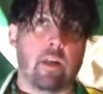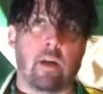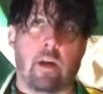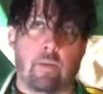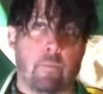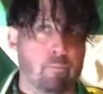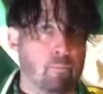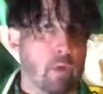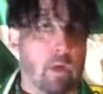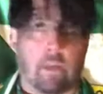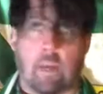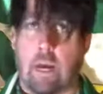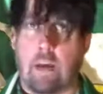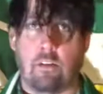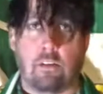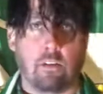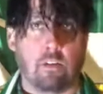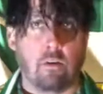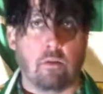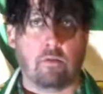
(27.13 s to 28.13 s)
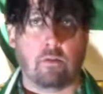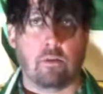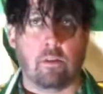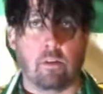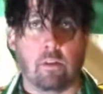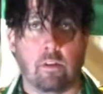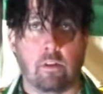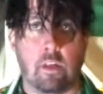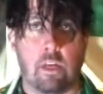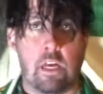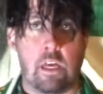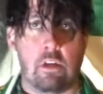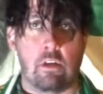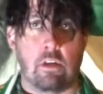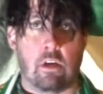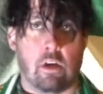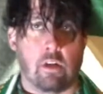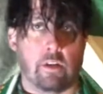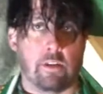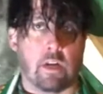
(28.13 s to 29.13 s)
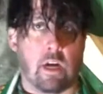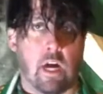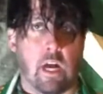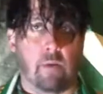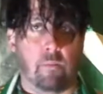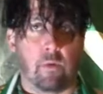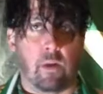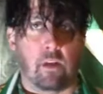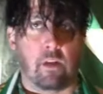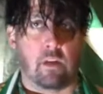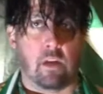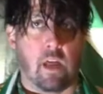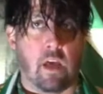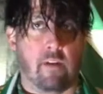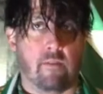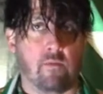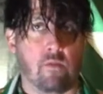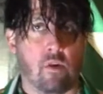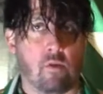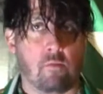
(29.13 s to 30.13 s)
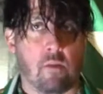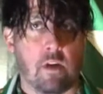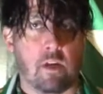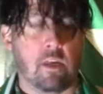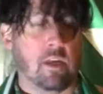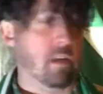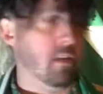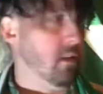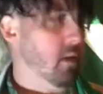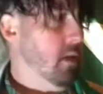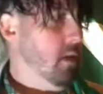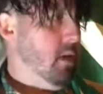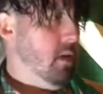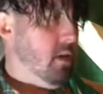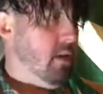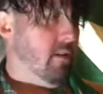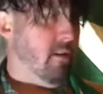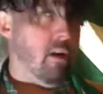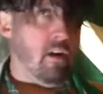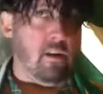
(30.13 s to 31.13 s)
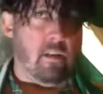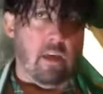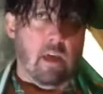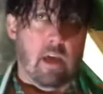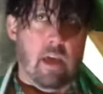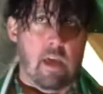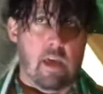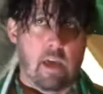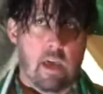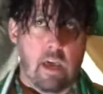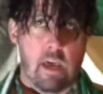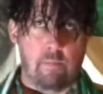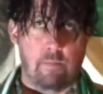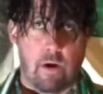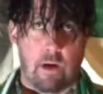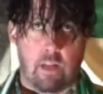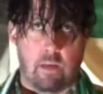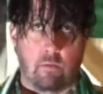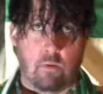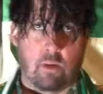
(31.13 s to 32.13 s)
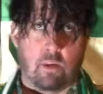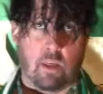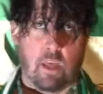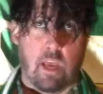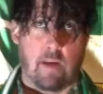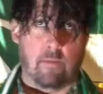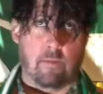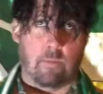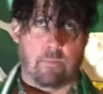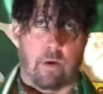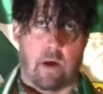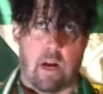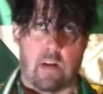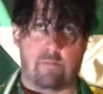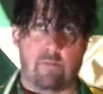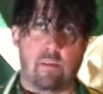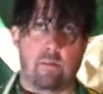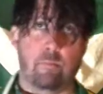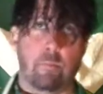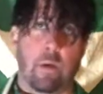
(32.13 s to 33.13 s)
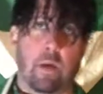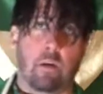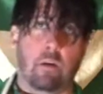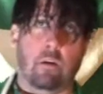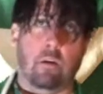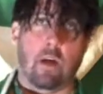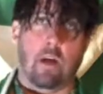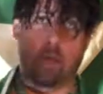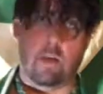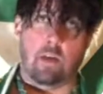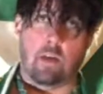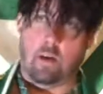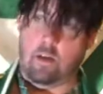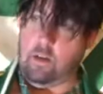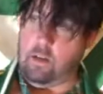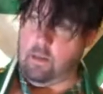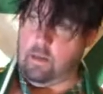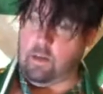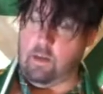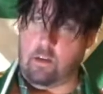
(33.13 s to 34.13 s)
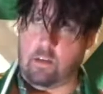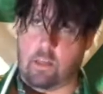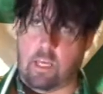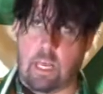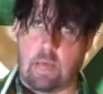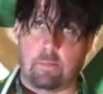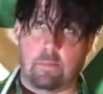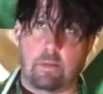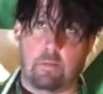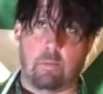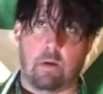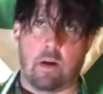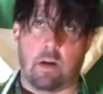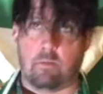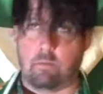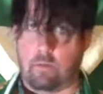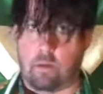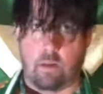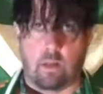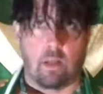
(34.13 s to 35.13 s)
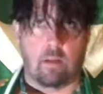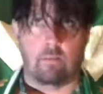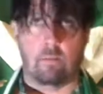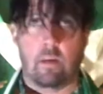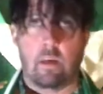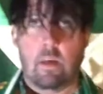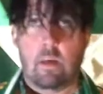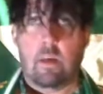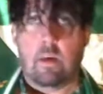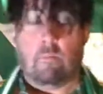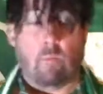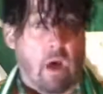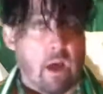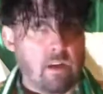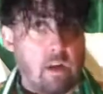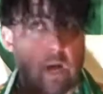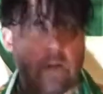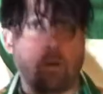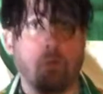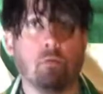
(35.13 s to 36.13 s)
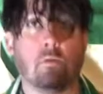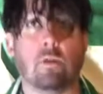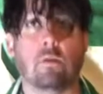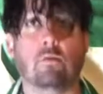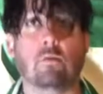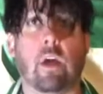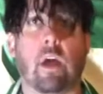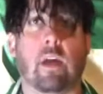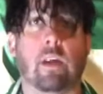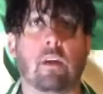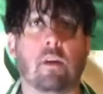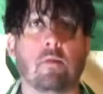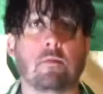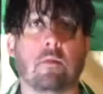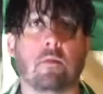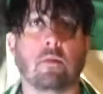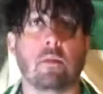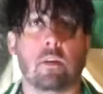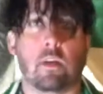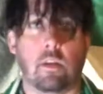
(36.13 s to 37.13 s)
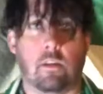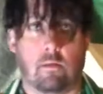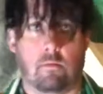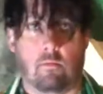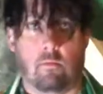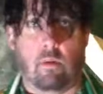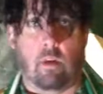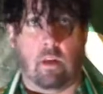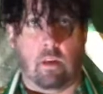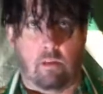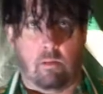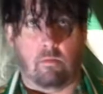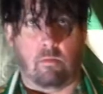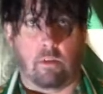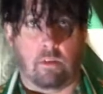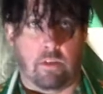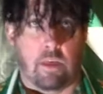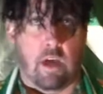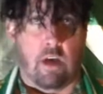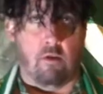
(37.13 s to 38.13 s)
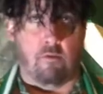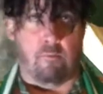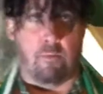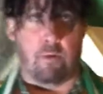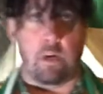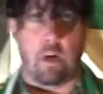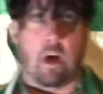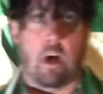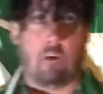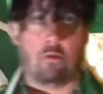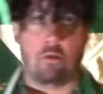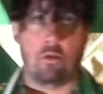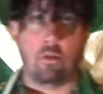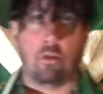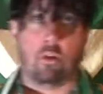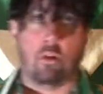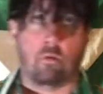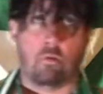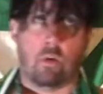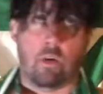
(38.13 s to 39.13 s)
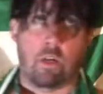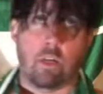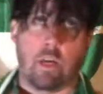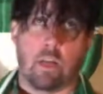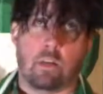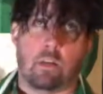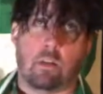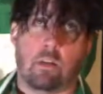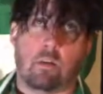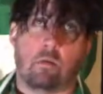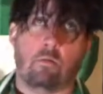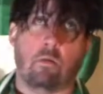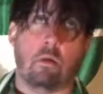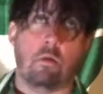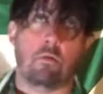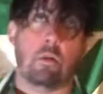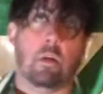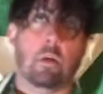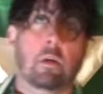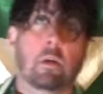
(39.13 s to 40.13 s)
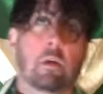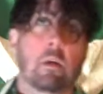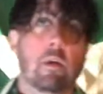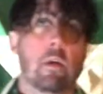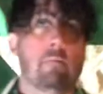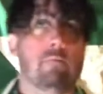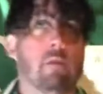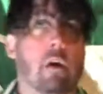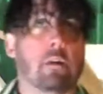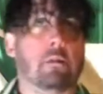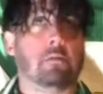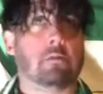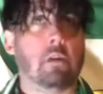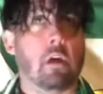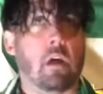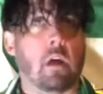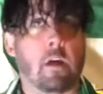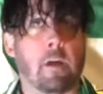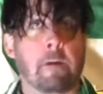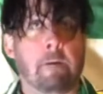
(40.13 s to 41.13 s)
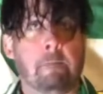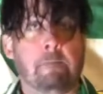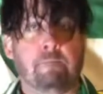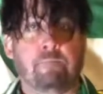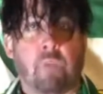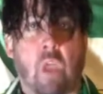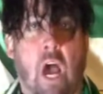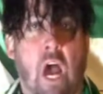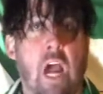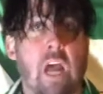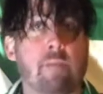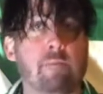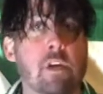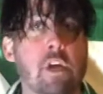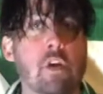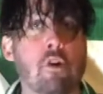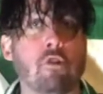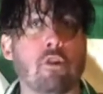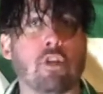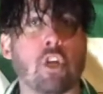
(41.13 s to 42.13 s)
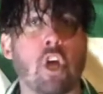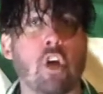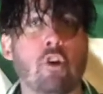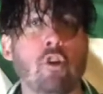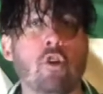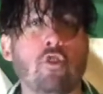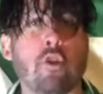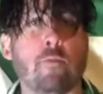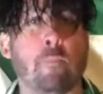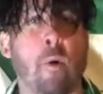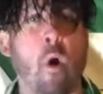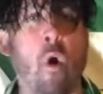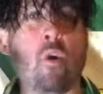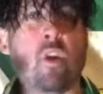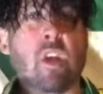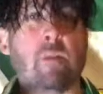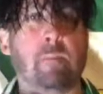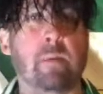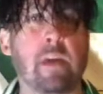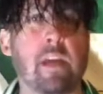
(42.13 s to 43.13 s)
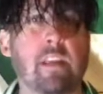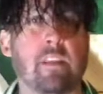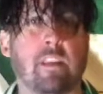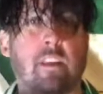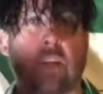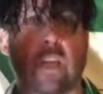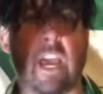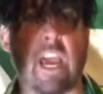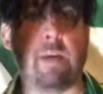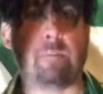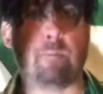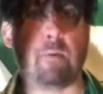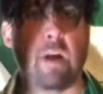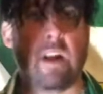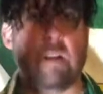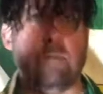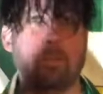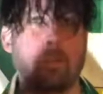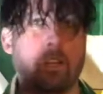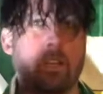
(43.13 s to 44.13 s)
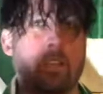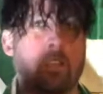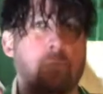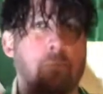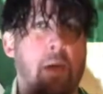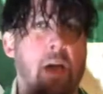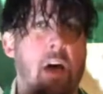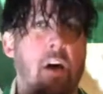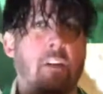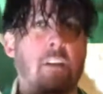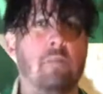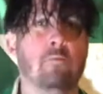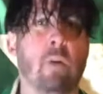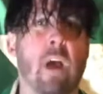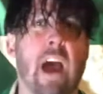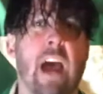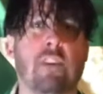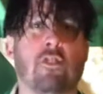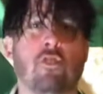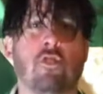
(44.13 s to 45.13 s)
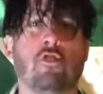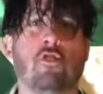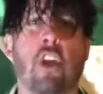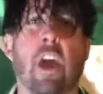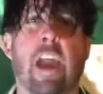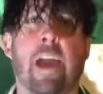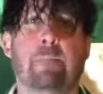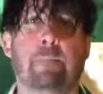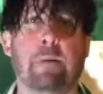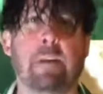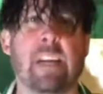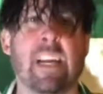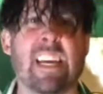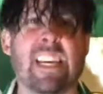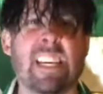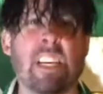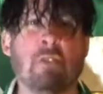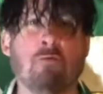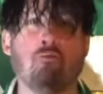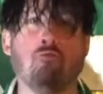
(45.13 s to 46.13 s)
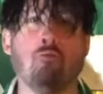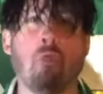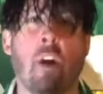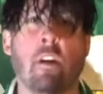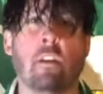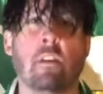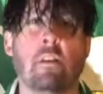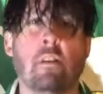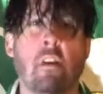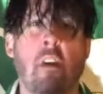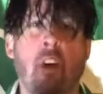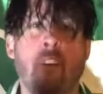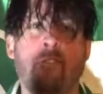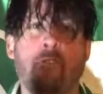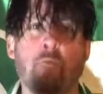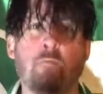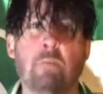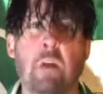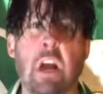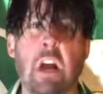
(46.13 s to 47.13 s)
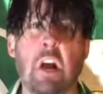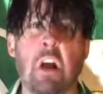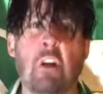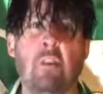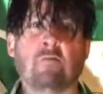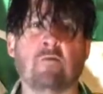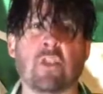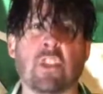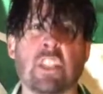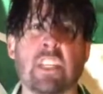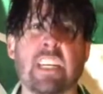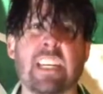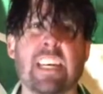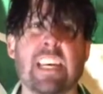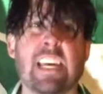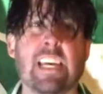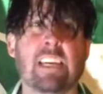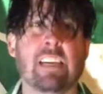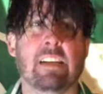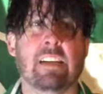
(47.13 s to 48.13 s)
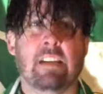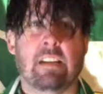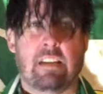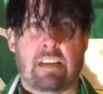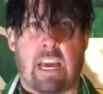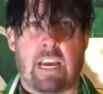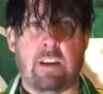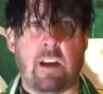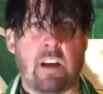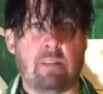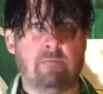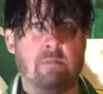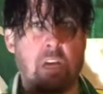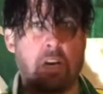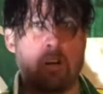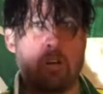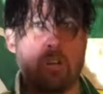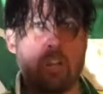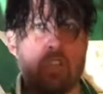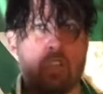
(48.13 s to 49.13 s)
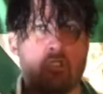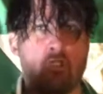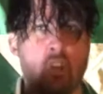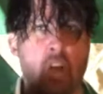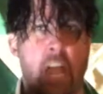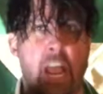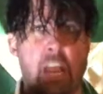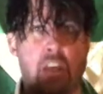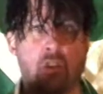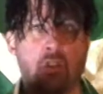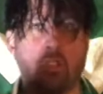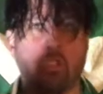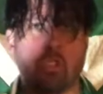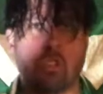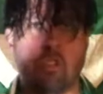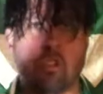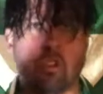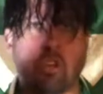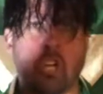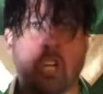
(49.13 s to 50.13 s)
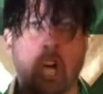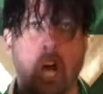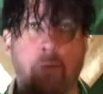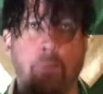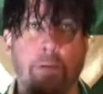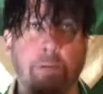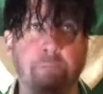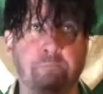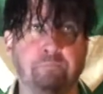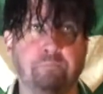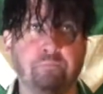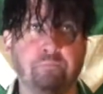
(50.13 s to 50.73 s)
I used to go to the Legion all the time when I didn't have no money, and I'd say, hey buddy, will you save me the bottom of your beer? Or, hey honey, can you save me the bottom? And I don't do that no more because it's with the health precautions. You don't want to get the corona. But I am here to tell you the Pogey Pete, the Cape Breton Municipality Wrestling Champion, is running for Mayor of Sydney, and I'm telling you the changes, they're coming.